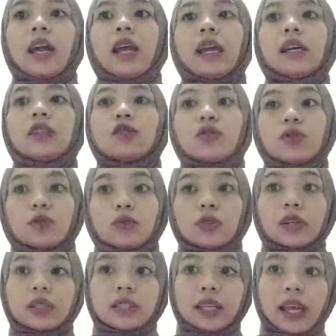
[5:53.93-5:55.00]
into
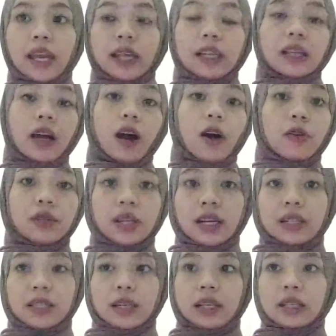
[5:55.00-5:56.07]
certain
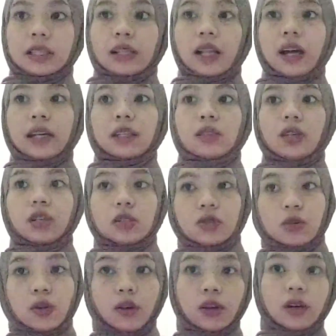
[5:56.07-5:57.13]
audiences like
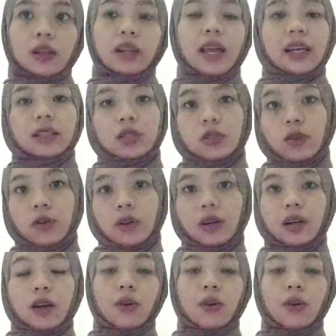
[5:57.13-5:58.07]
teacher, lecturer,